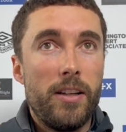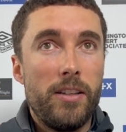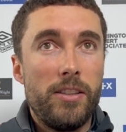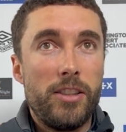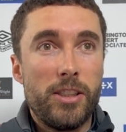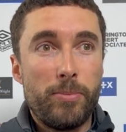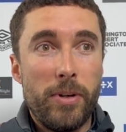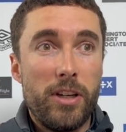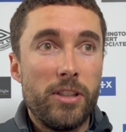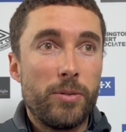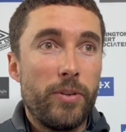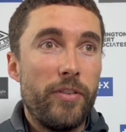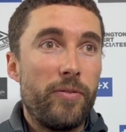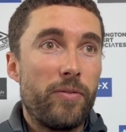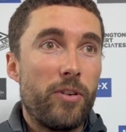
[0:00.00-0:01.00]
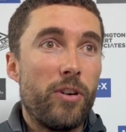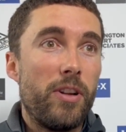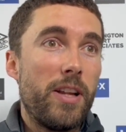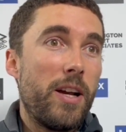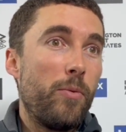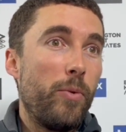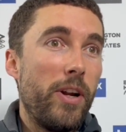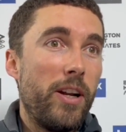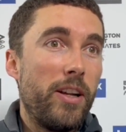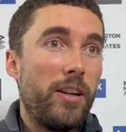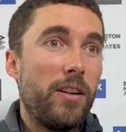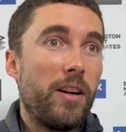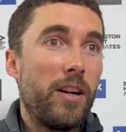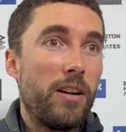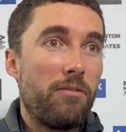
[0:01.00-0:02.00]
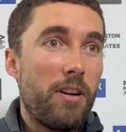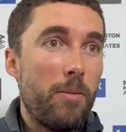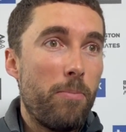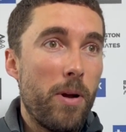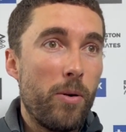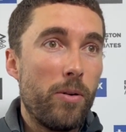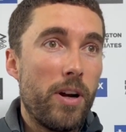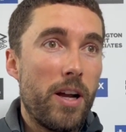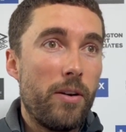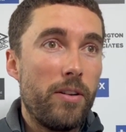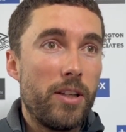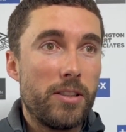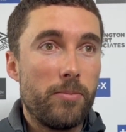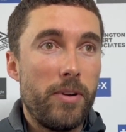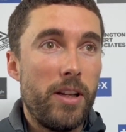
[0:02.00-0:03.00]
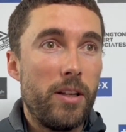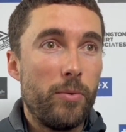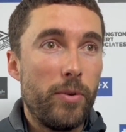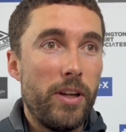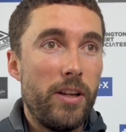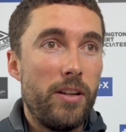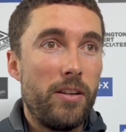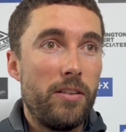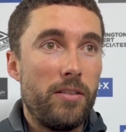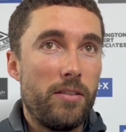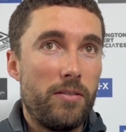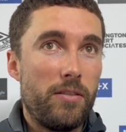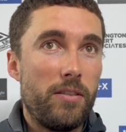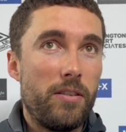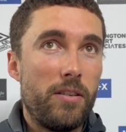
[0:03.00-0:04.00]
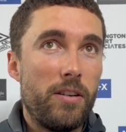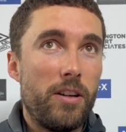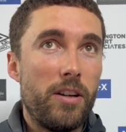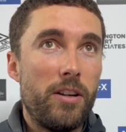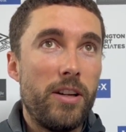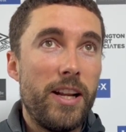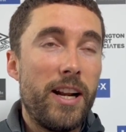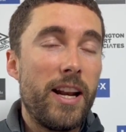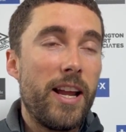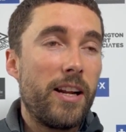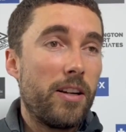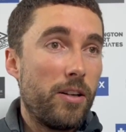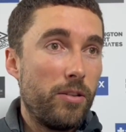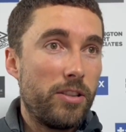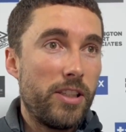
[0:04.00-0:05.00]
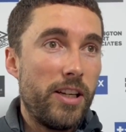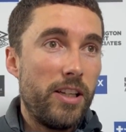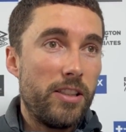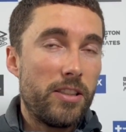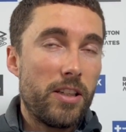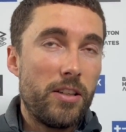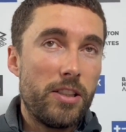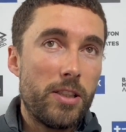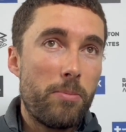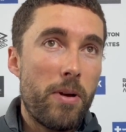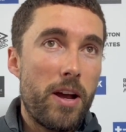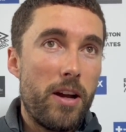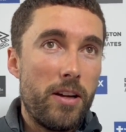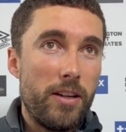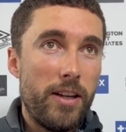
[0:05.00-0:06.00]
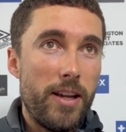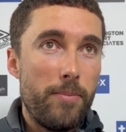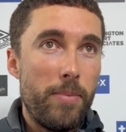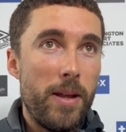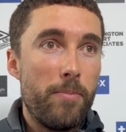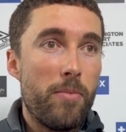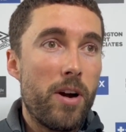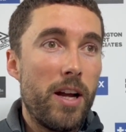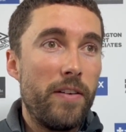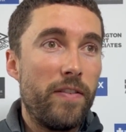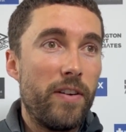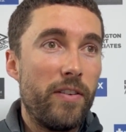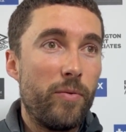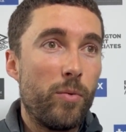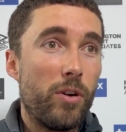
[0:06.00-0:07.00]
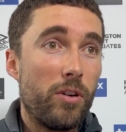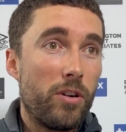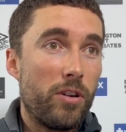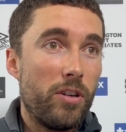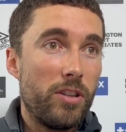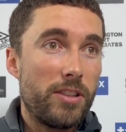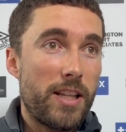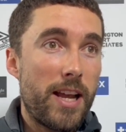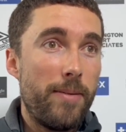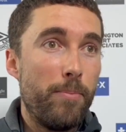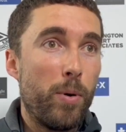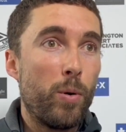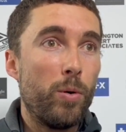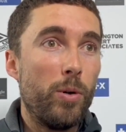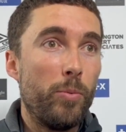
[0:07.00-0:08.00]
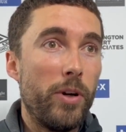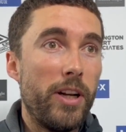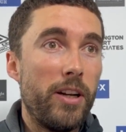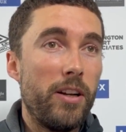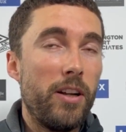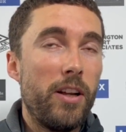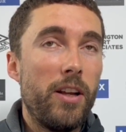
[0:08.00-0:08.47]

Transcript: Just because we've got that win under our belt now, it doesn't mean that we are going to neglect those things. So it's about, yeah, being mindful of what got us that important win.